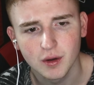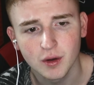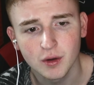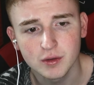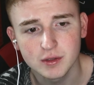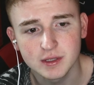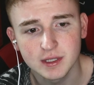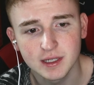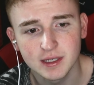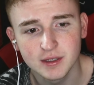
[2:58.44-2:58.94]

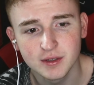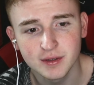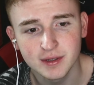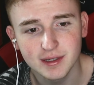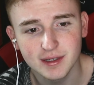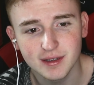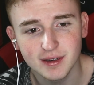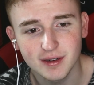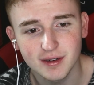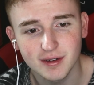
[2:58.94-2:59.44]
Oh, did he do
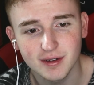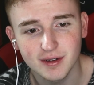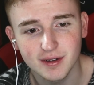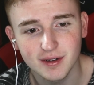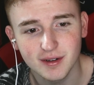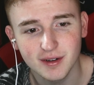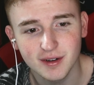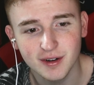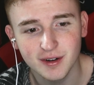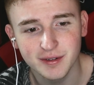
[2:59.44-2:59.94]
it?
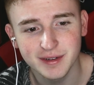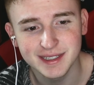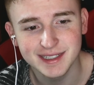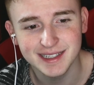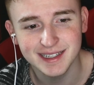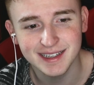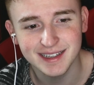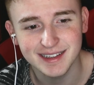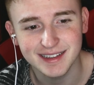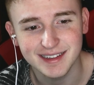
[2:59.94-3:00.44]
Oh, he
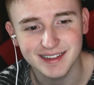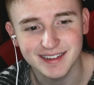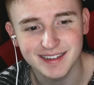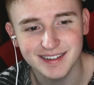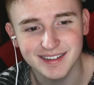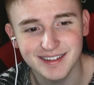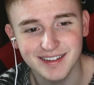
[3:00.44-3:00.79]
did it.